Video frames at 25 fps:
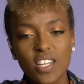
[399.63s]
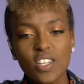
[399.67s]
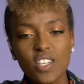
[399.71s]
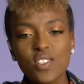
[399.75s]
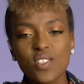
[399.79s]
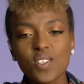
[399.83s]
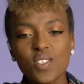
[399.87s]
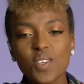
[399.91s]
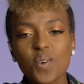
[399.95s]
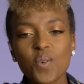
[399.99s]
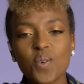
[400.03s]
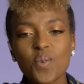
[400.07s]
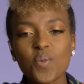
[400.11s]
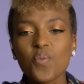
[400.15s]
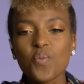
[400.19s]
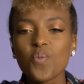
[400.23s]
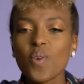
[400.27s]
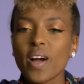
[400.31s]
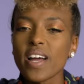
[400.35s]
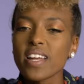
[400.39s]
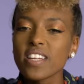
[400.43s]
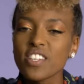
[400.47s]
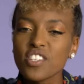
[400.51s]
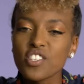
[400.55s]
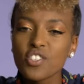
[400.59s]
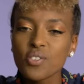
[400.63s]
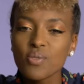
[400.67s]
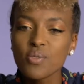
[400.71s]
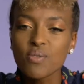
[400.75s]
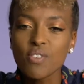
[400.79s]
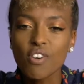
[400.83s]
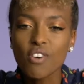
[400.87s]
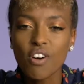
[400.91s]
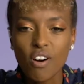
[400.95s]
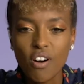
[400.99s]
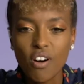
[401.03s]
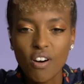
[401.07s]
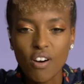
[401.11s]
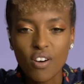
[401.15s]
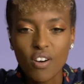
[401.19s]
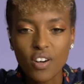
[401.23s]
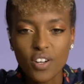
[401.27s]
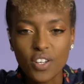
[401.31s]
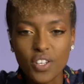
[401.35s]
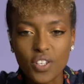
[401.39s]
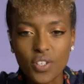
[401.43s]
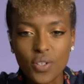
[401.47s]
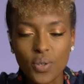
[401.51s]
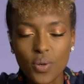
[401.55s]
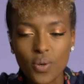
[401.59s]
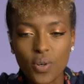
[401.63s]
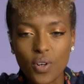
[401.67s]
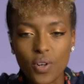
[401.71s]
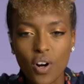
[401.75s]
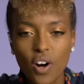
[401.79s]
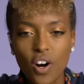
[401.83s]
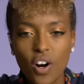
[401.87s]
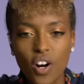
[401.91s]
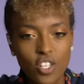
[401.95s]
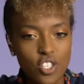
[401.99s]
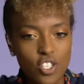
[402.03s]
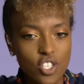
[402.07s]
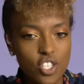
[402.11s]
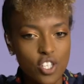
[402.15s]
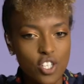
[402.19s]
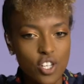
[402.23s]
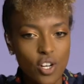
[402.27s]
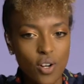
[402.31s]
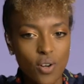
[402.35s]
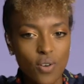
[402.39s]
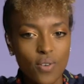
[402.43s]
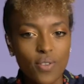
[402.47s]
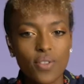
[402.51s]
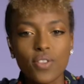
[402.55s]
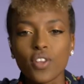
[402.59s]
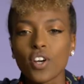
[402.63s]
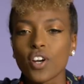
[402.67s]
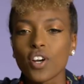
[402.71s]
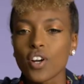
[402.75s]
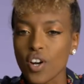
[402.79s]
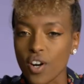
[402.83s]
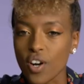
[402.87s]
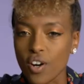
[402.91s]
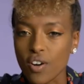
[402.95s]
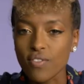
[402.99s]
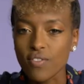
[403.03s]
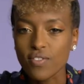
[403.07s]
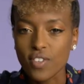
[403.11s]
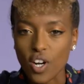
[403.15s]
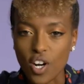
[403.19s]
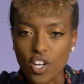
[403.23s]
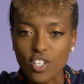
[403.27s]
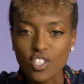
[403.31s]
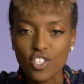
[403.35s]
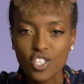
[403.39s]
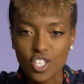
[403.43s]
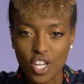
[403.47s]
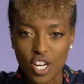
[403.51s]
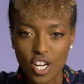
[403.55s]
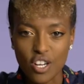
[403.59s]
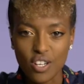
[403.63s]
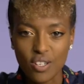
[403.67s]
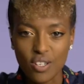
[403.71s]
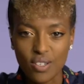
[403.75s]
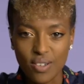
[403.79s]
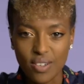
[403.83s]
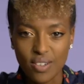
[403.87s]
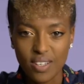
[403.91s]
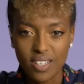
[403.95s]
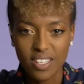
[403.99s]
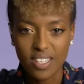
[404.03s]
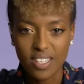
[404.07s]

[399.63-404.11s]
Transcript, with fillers: So, why did you call your art show the Curved Art Show?